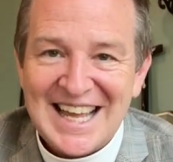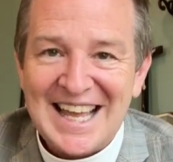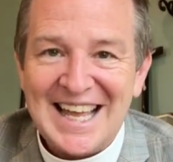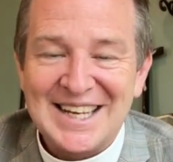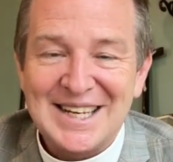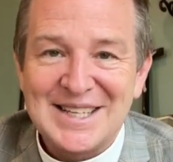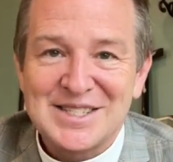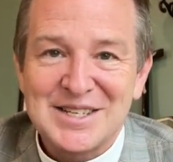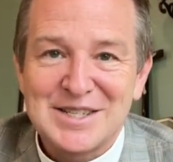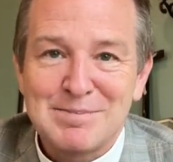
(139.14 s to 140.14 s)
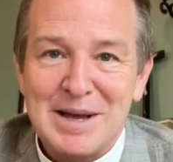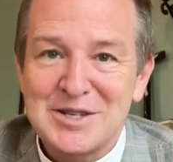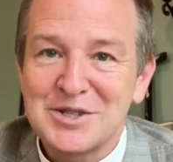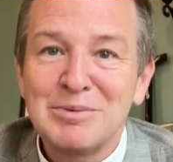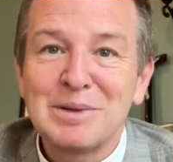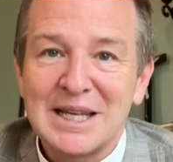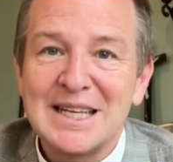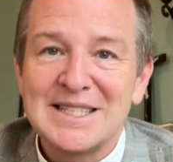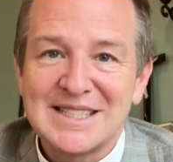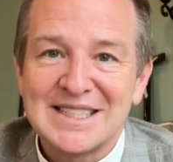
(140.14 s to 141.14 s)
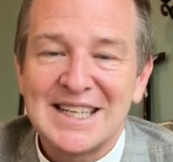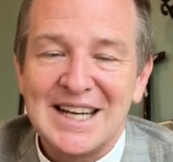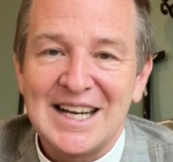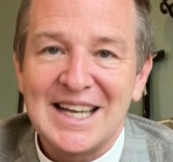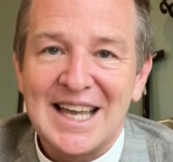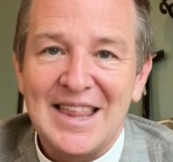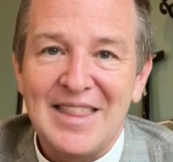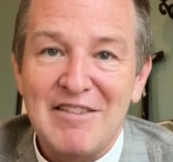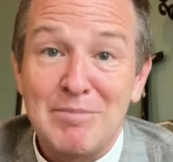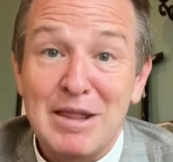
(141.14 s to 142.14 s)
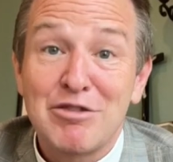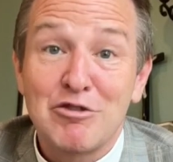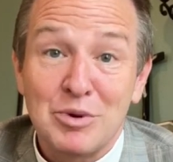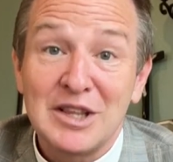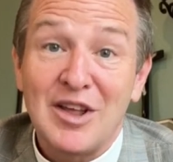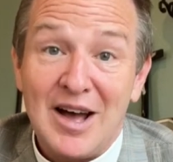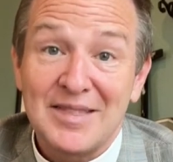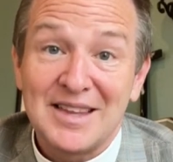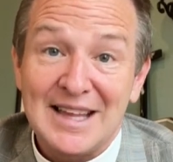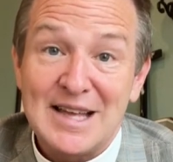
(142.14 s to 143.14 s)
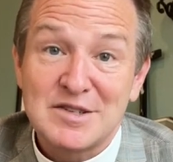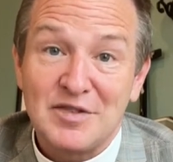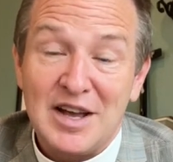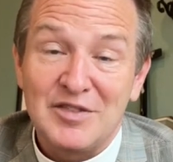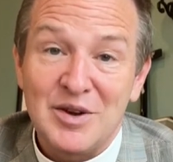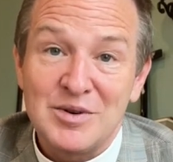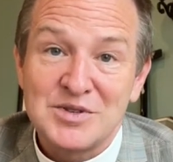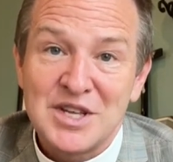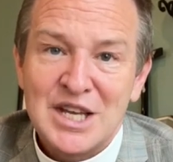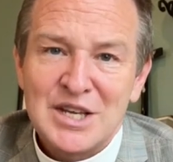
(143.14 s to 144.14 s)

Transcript: And it's a special place, and they've been through a lot the last 5 years.